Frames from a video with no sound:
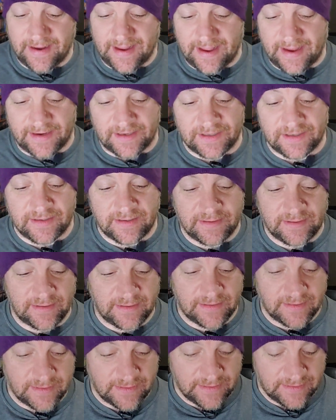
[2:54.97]
Gosh,
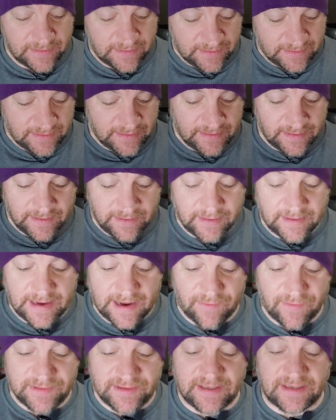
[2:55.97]

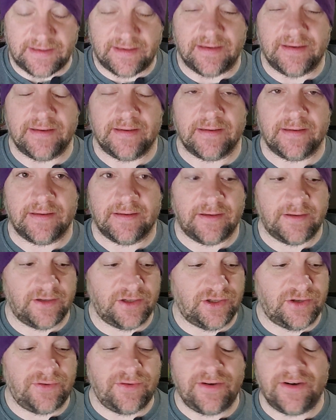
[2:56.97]
I was a
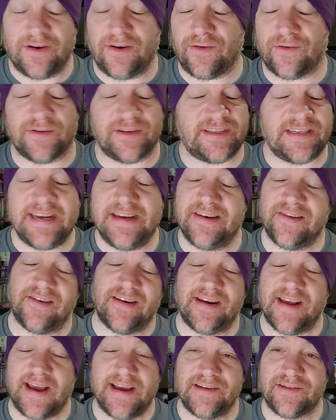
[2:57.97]
junior or senior
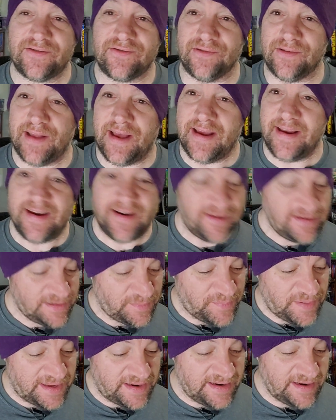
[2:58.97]
in high school that year,
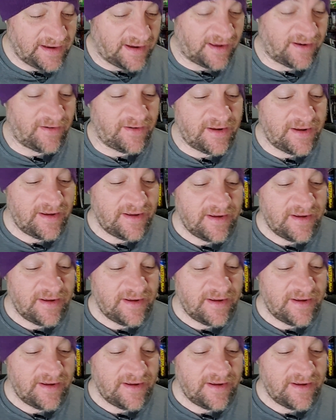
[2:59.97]
depending on